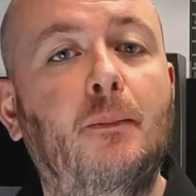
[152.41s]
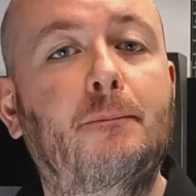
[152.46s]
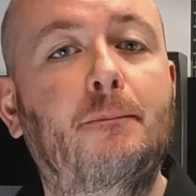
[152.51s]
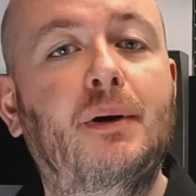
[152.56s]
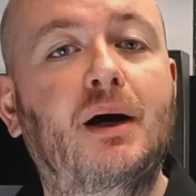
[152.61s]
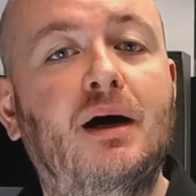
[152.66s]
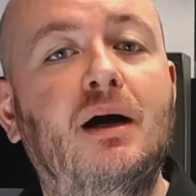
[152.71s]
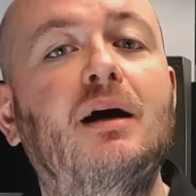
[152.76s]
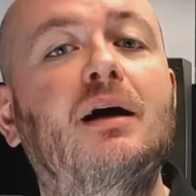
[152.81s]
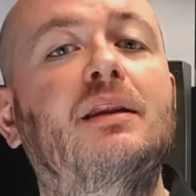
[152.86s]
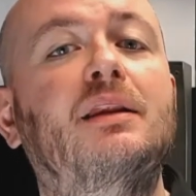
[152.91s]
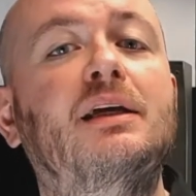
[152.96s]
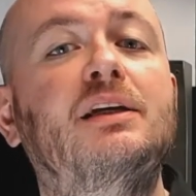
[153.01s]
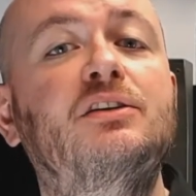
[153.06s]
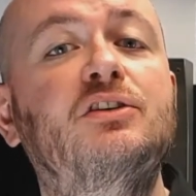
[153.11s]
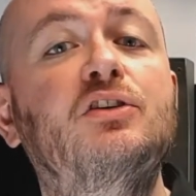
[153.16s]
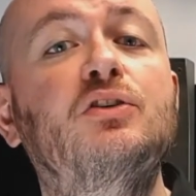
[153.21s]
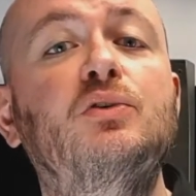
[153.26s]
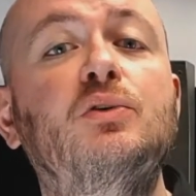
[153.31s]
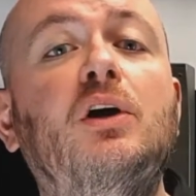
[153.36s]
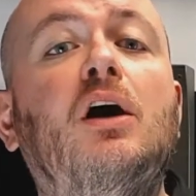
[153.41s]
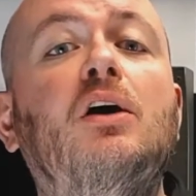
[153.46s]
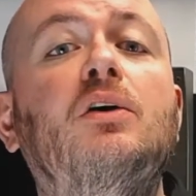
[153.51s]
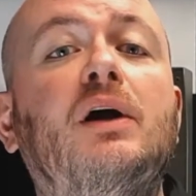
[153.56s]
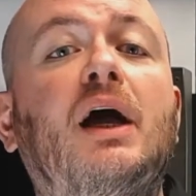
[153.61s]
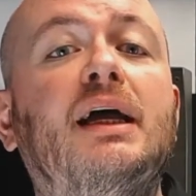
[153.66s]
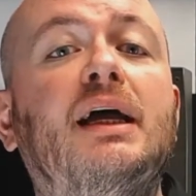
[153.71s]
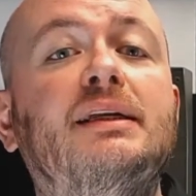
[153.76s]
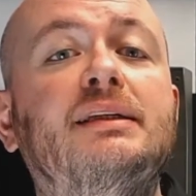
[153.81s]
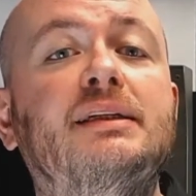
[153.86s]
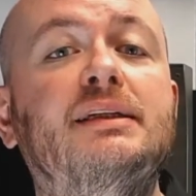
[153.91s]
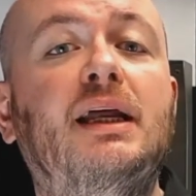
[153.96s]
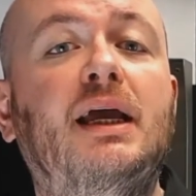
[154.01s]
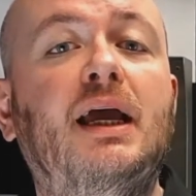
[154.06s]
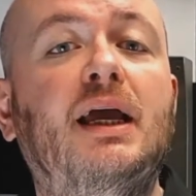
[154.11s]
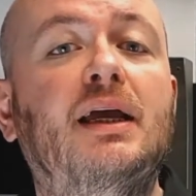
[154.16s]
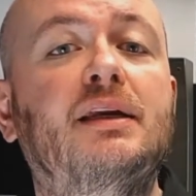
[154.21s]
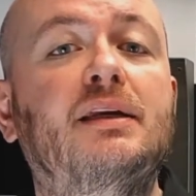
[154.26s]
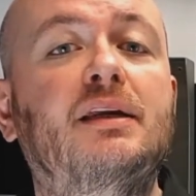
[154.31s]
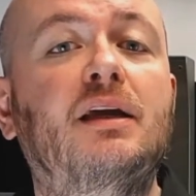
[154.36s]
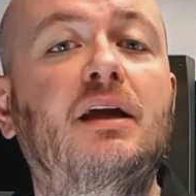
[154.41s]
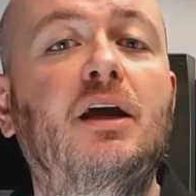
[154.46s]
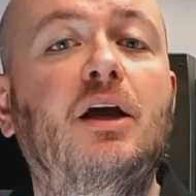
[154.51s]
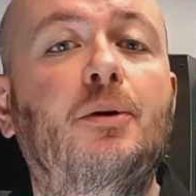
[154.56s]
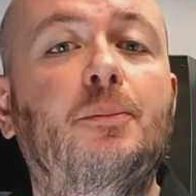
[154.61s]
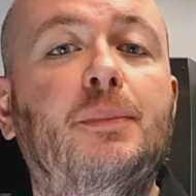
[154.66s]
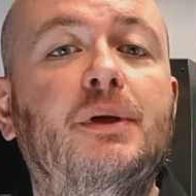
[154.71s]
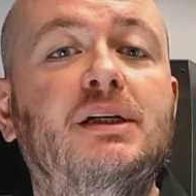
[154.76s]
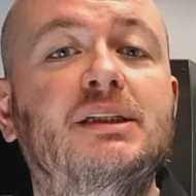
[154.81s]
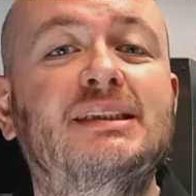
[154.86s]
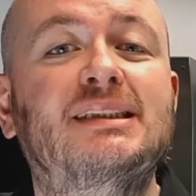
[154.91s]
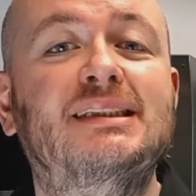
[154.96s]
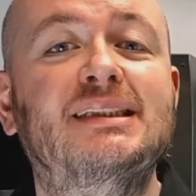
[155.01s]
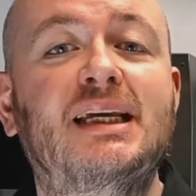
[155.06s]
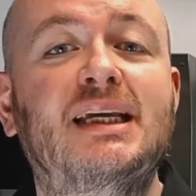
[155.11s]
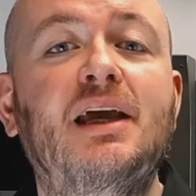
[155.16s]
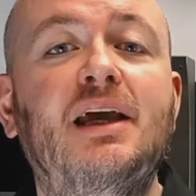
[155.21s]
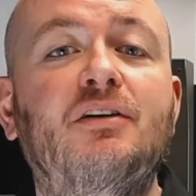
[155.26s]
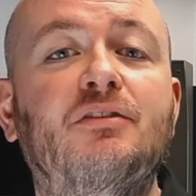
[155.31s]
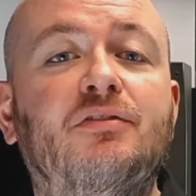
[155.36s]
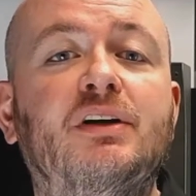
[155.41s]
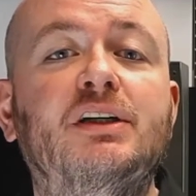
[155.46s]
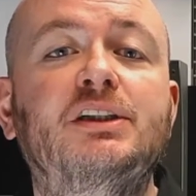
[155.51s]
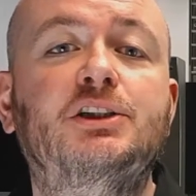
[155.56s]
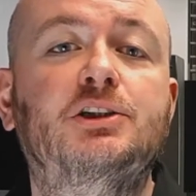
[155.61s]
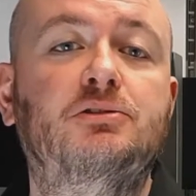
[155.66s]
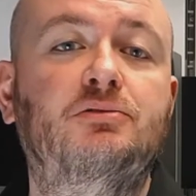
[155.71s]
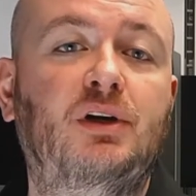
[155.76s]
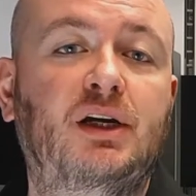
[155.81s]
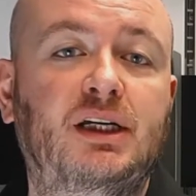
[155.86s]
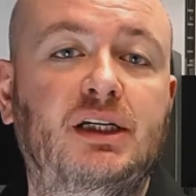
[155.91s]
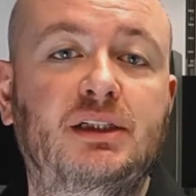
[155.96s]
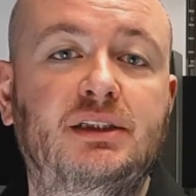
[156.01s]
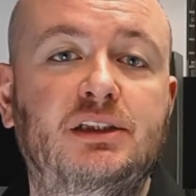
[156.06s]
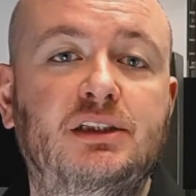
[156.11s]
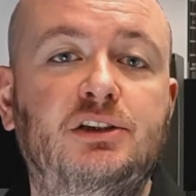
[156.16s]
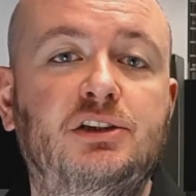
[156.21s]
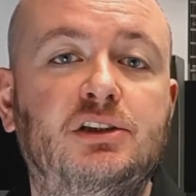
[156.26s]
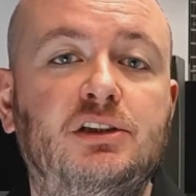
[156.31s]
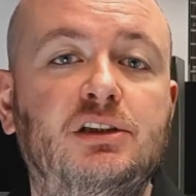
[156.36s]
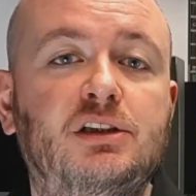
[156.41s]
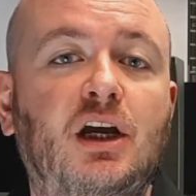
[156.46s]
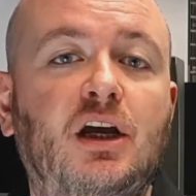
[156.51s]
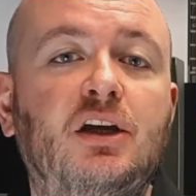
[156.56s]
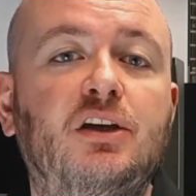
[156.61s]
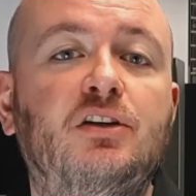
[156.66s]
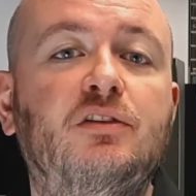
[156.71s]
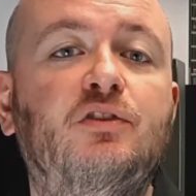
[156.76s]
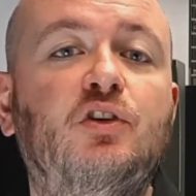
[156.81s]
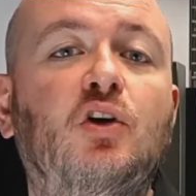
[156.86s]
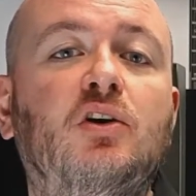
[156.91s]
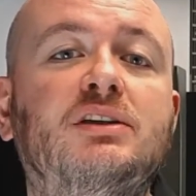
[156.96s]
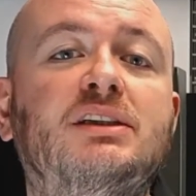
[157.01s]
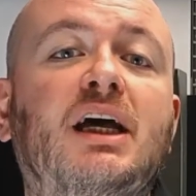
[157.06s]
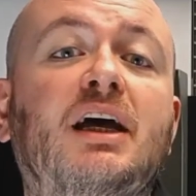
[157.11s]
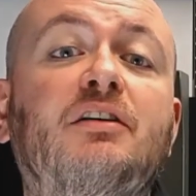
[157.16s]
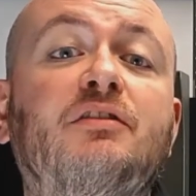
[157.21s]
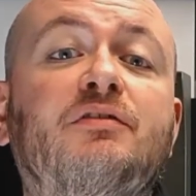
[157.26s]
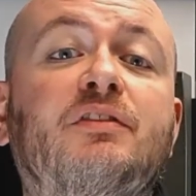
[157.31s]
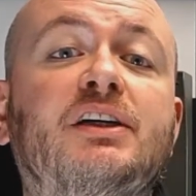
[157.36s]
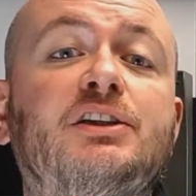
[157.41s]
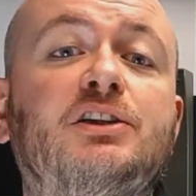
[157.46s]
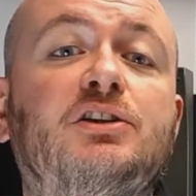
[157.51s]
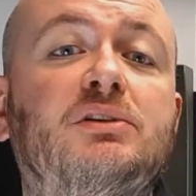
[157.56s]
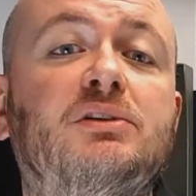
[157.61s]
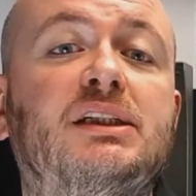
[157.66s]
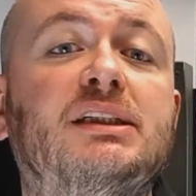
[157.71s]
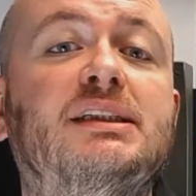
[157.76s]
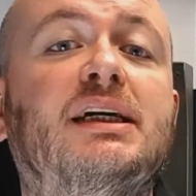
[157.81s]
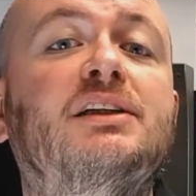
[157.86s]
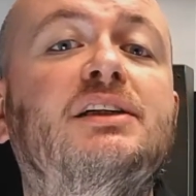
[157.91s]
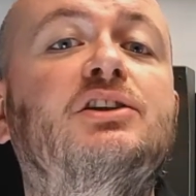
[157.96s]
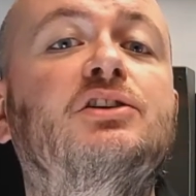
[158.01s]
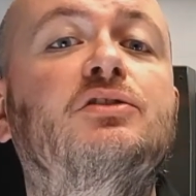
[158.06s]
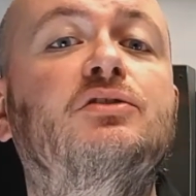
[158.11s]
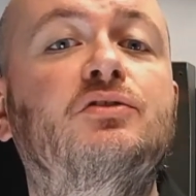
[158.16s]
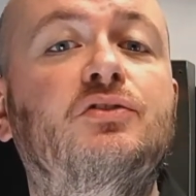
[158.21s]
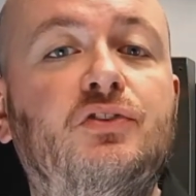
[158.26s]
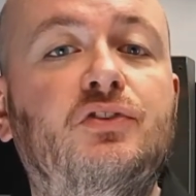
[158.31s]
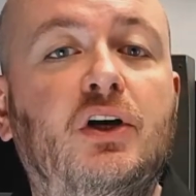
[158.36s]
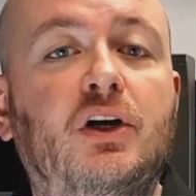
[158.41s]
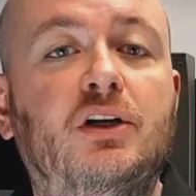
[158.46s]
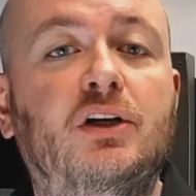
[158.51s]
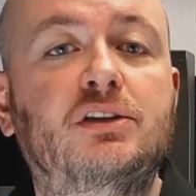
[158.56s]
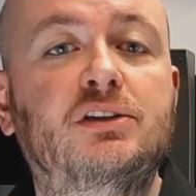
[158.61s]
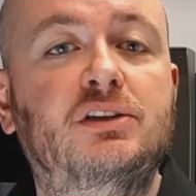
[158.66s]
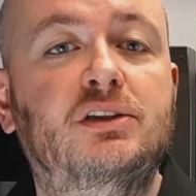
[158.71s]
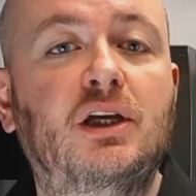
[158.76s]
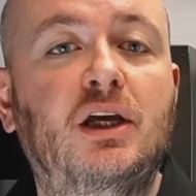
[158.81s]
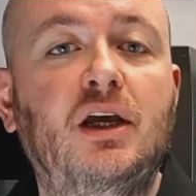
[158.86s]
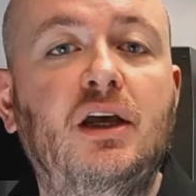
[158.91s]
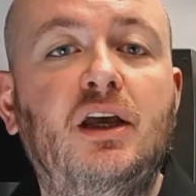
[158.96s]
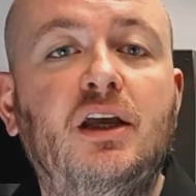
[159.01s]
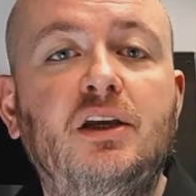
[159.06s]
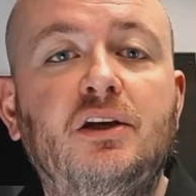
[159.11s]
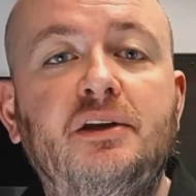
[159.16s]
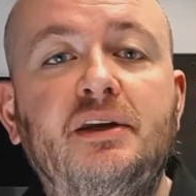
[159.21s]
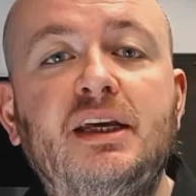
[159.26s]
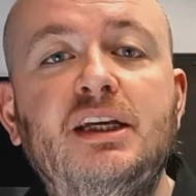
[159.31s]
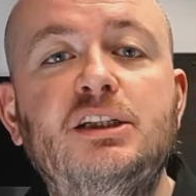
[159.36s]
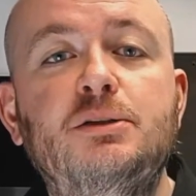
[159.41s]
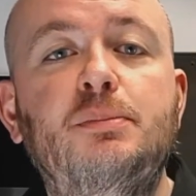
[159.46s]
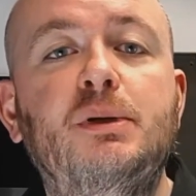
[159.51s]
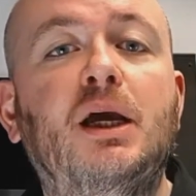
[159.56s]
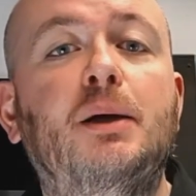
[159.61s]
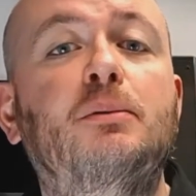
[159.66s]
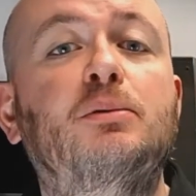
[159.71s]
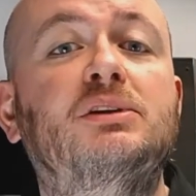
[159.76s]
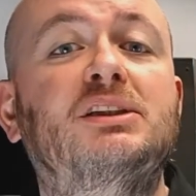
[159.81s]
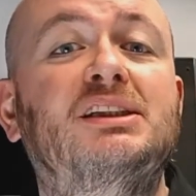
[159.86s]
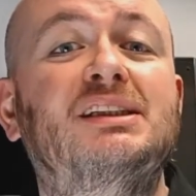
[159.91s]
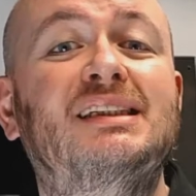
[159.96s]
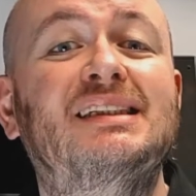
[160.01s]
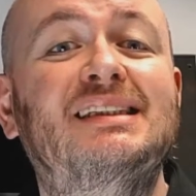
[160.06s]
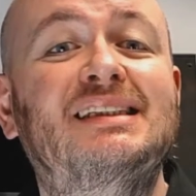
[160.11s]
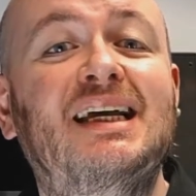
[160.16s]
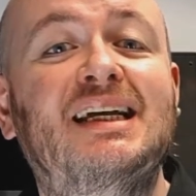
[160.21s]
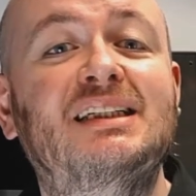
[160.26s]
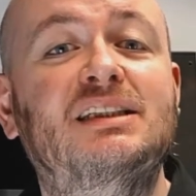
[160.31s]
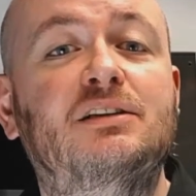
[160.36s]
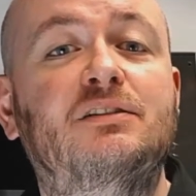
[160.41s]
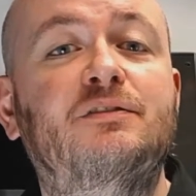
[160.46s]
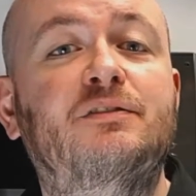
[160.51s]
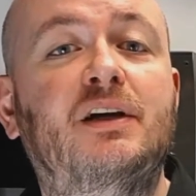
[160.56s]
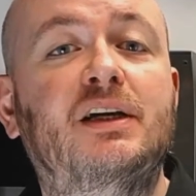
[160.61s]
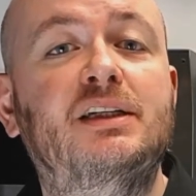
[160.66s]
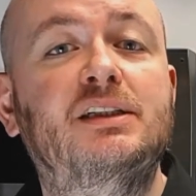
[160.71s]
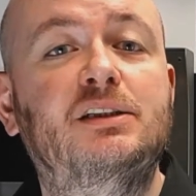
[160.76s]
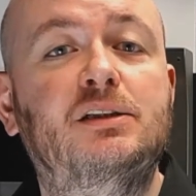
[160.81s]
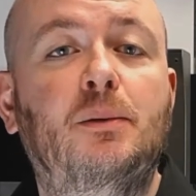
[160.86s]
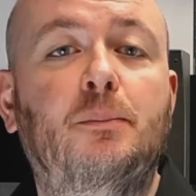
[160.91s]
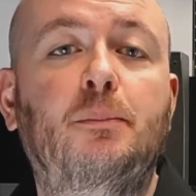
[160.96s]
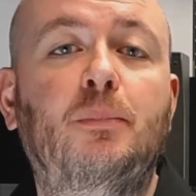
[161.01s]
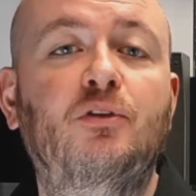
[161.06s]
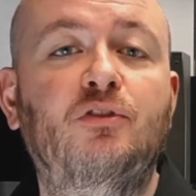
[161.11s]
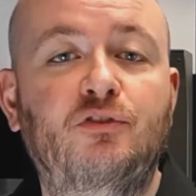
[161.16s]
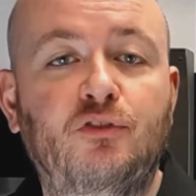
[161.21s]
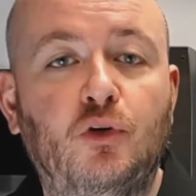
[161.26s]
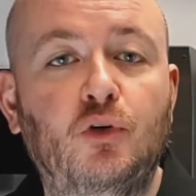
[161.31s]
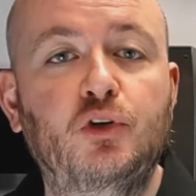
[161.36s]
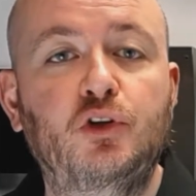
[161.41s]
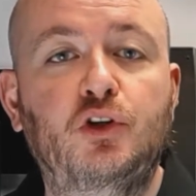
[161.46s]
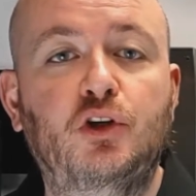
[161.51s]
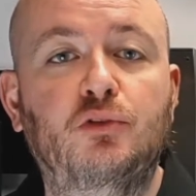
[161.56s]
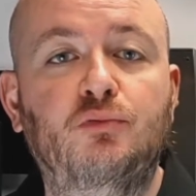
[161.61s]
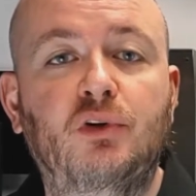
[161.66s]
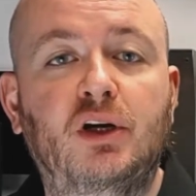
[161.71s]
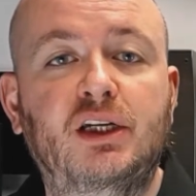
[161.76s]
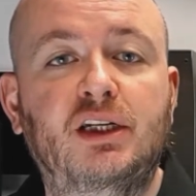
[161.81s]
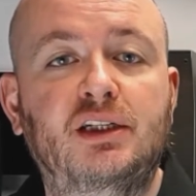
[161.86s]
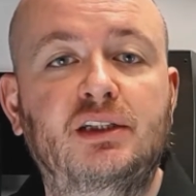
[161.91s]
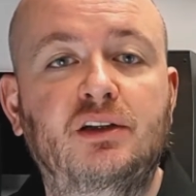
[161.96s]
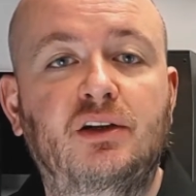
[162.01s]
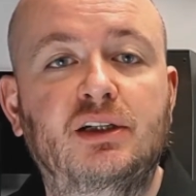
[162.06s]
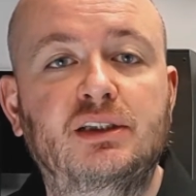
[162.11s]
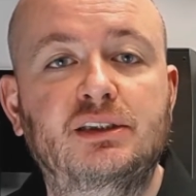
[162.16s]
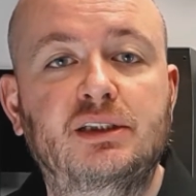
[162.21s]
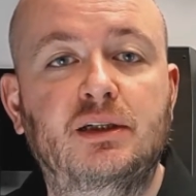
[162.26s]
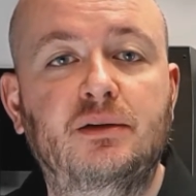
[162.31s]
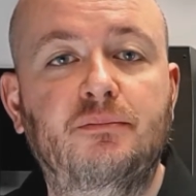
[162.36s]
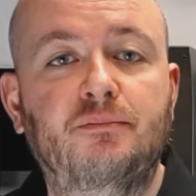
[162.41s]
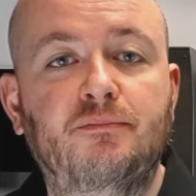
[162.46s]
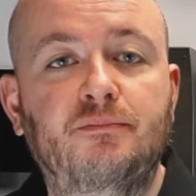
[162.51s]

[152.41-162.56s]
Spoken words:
But they do go hand in hand, because to get facial recognition, you've got to have facial detection first. You need to be able to detect a face before you can recognize it.